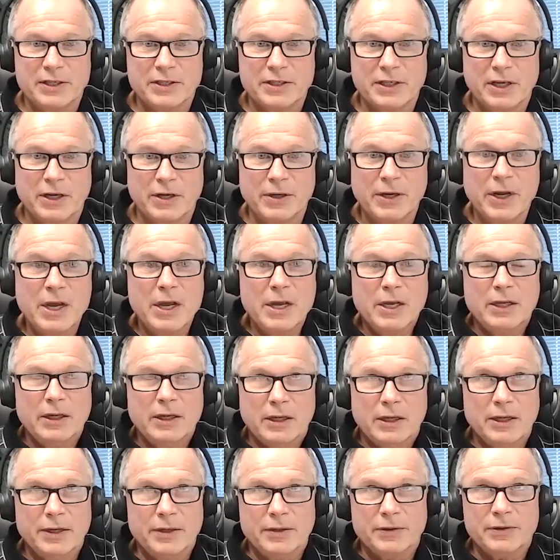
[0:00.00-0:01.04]
So
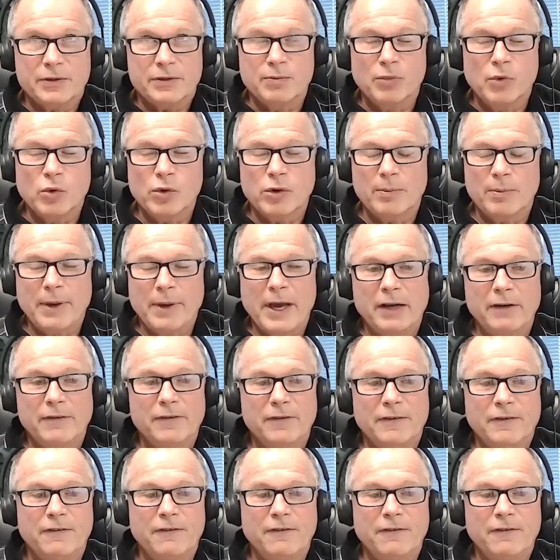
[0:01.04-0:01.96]
it's more about if a